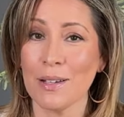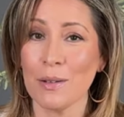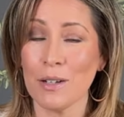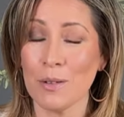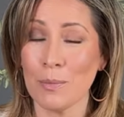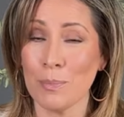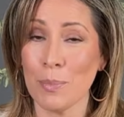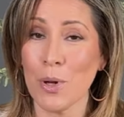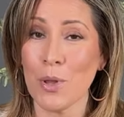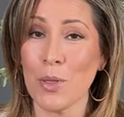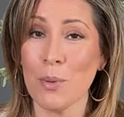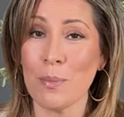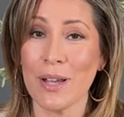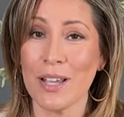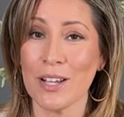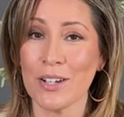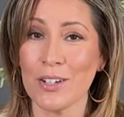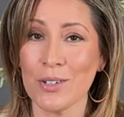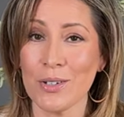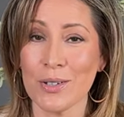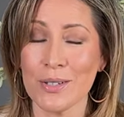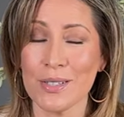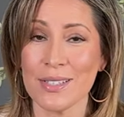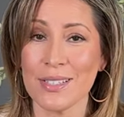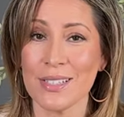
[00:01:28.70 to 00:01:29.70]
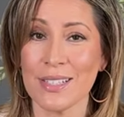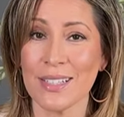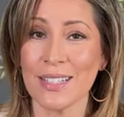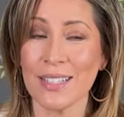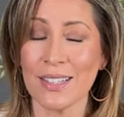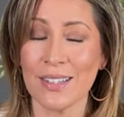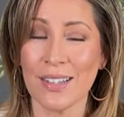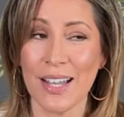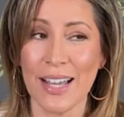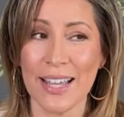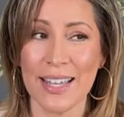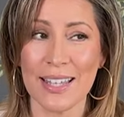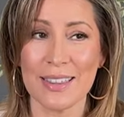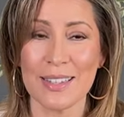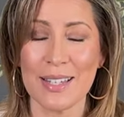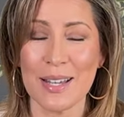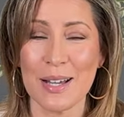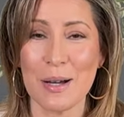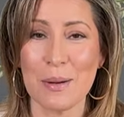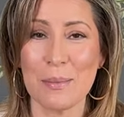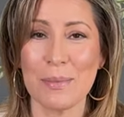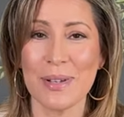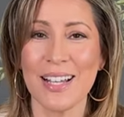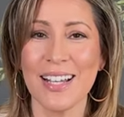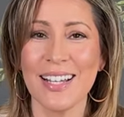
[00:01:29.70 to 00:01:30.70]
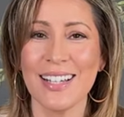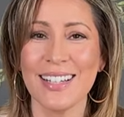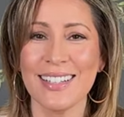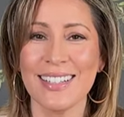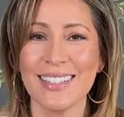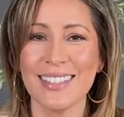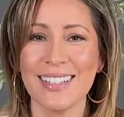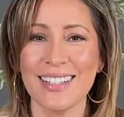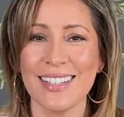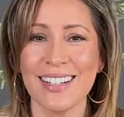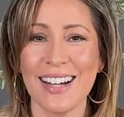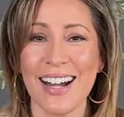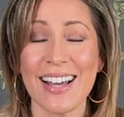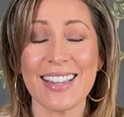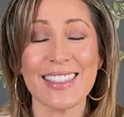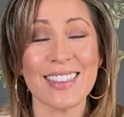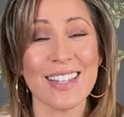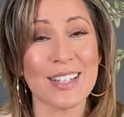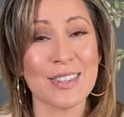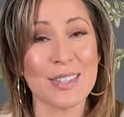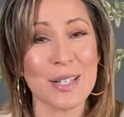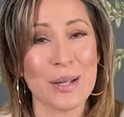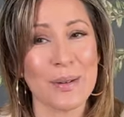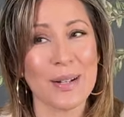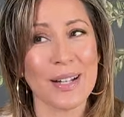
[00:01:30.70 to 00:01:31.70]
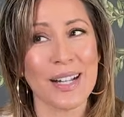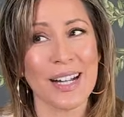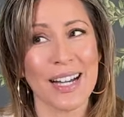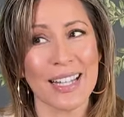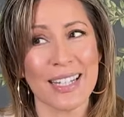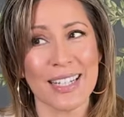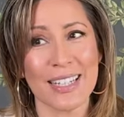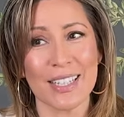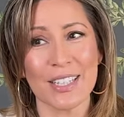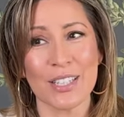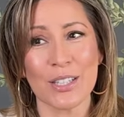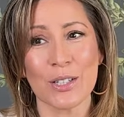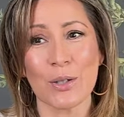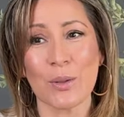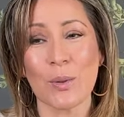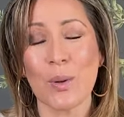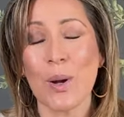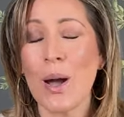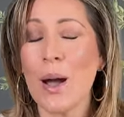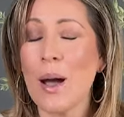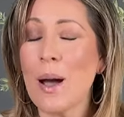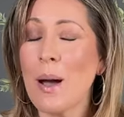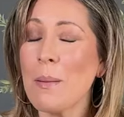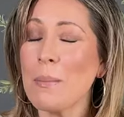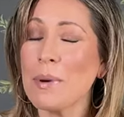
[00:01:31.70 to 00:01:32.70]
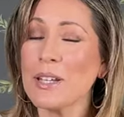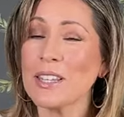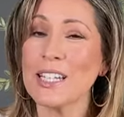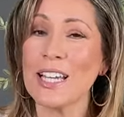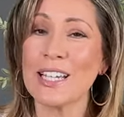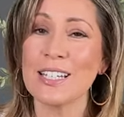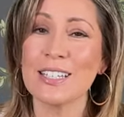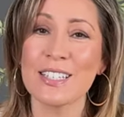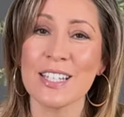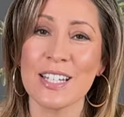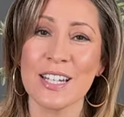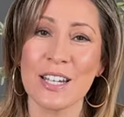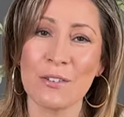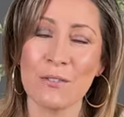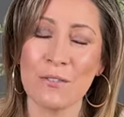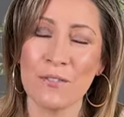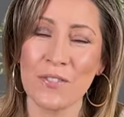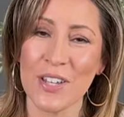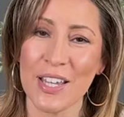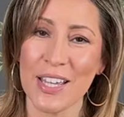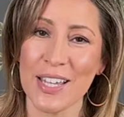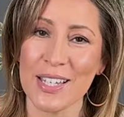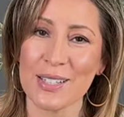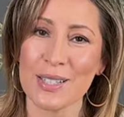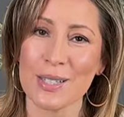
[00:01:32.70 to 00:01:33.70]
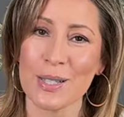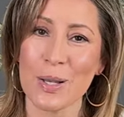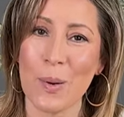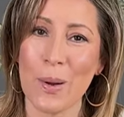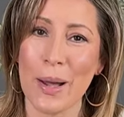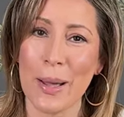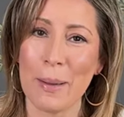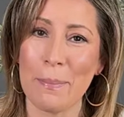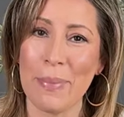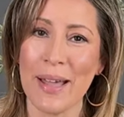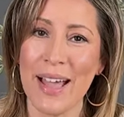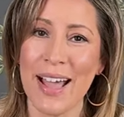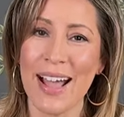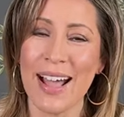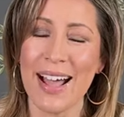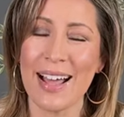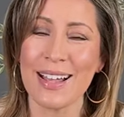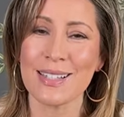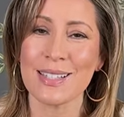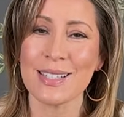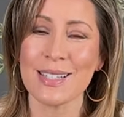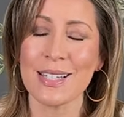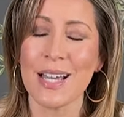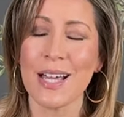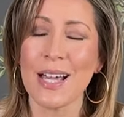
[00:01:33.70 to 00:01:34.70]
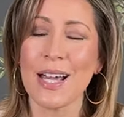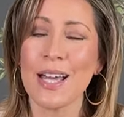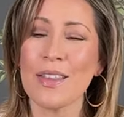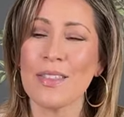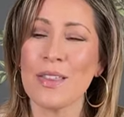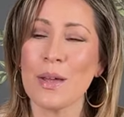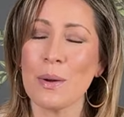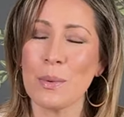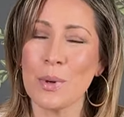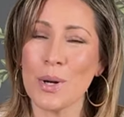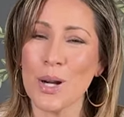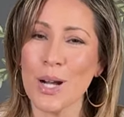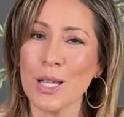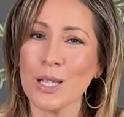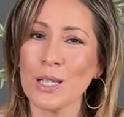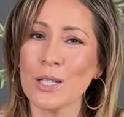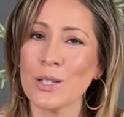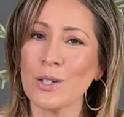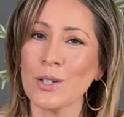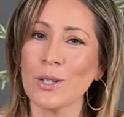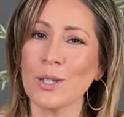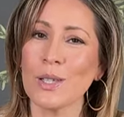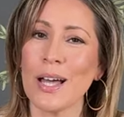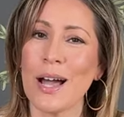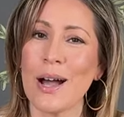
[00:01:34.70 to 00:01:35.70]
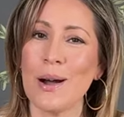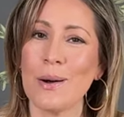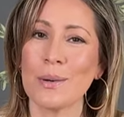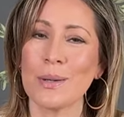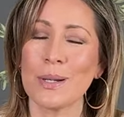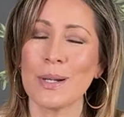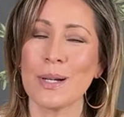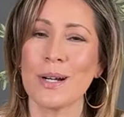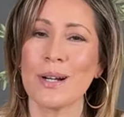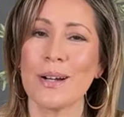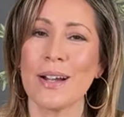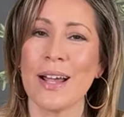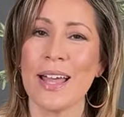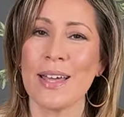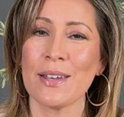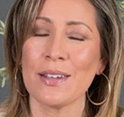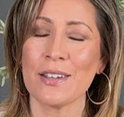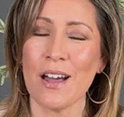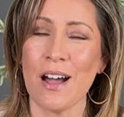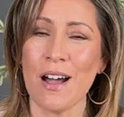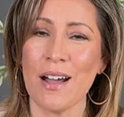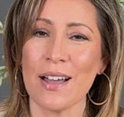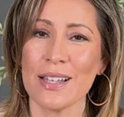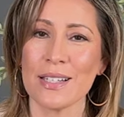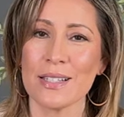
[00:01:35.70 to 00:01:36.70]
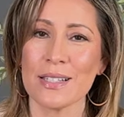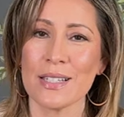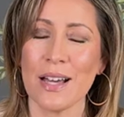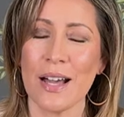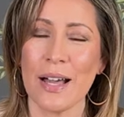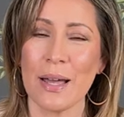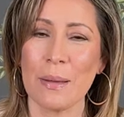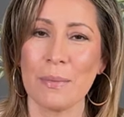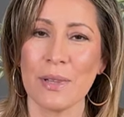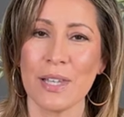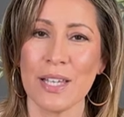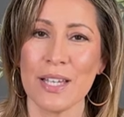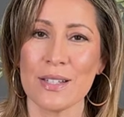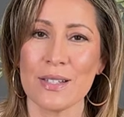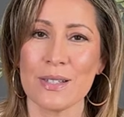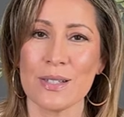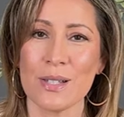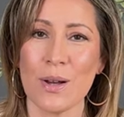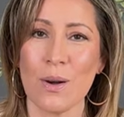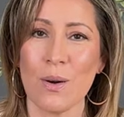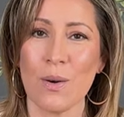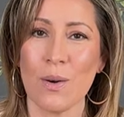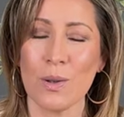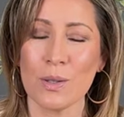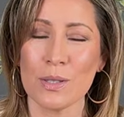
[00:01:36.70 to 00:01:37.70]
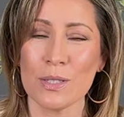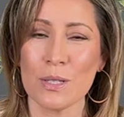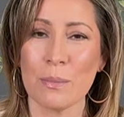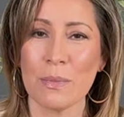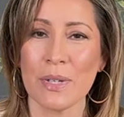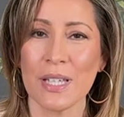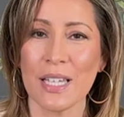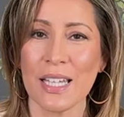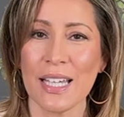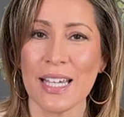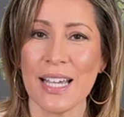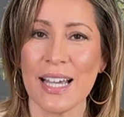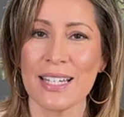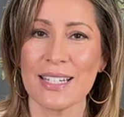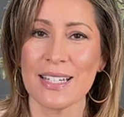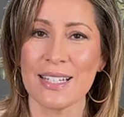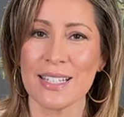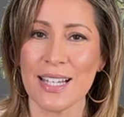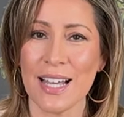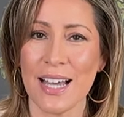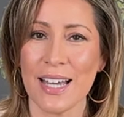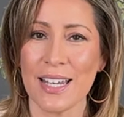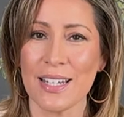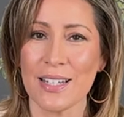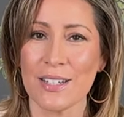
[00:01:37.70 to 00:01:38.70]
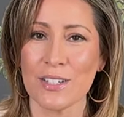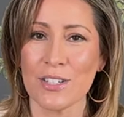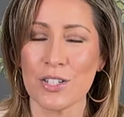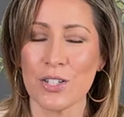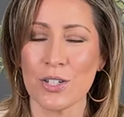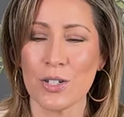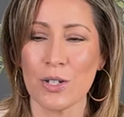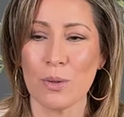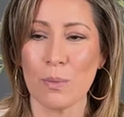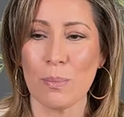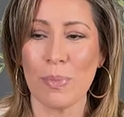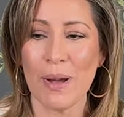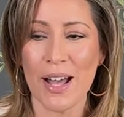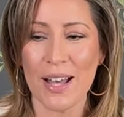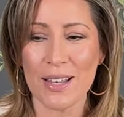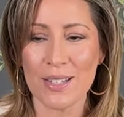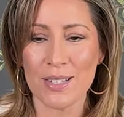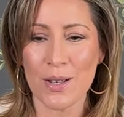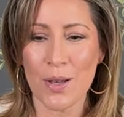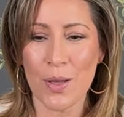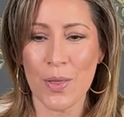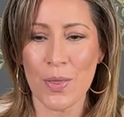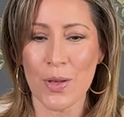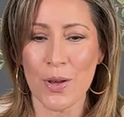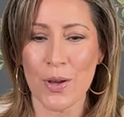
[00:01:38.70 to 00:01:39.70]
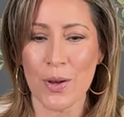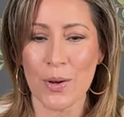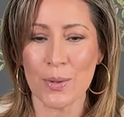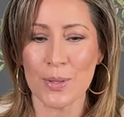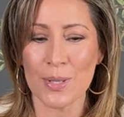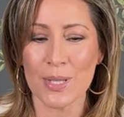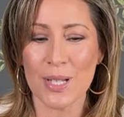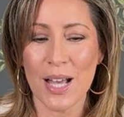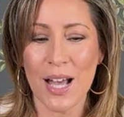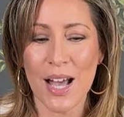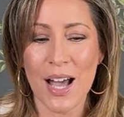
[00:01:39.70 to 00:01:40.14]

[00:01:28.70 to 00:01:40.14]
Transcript: both my girls didn't like them. I thought they were kind of cute, but they didn't fit, so I passed. They were a little louder and not as timeless, so ultimately I decided to pass on those.